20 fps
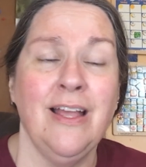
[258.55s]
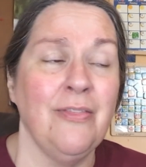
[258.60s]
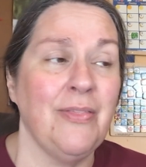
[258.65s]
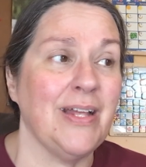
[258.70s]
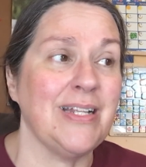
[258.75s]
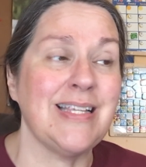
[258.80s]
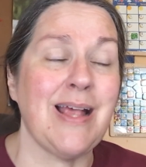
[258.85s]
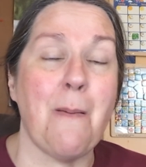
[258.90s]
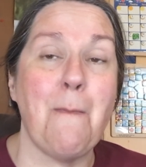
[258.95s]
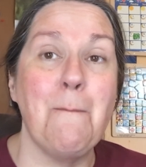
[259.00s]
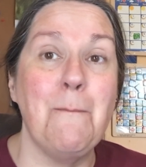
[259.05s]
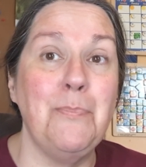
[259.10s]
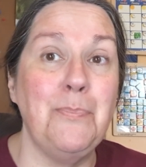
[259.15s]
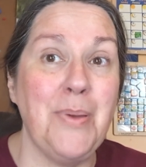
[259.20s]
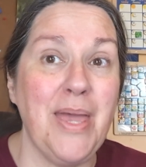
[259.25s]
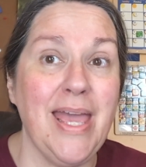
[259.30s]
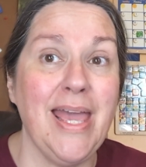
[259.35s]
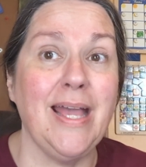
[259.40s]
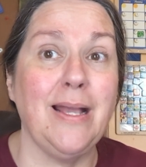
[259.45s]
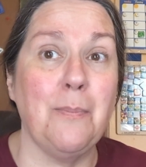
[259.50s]
That's a
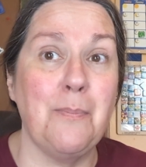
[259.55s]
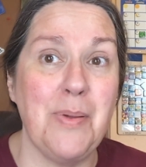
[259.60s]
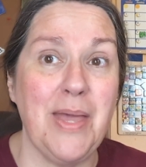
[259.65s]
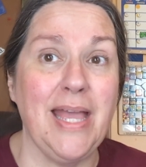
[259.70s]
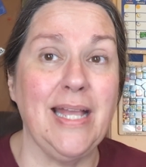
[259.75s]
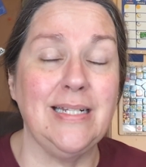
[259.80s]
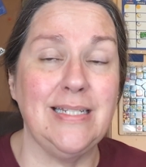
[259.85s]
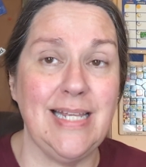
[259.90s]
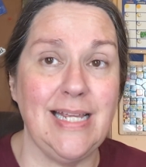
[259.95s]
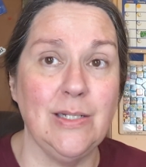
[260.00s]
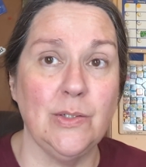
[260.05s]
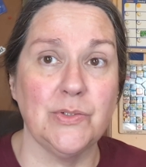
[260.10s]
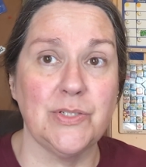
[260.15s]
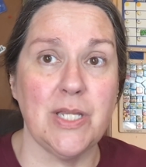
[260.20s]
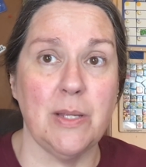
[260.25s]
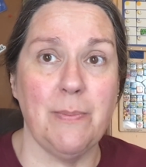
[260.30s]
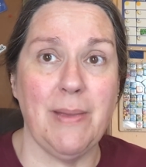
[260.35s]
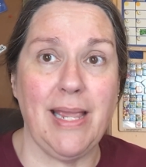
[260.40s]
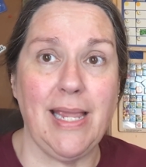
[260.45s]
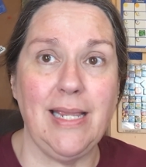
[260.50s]
big, big deal
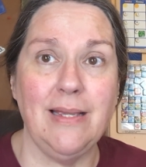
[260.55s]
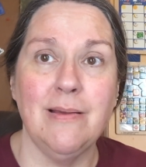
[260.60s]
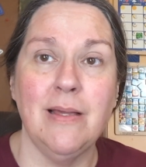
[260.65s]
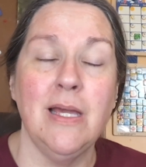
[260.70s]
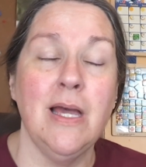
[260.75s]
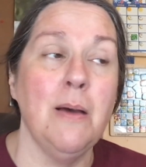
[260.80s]
to me.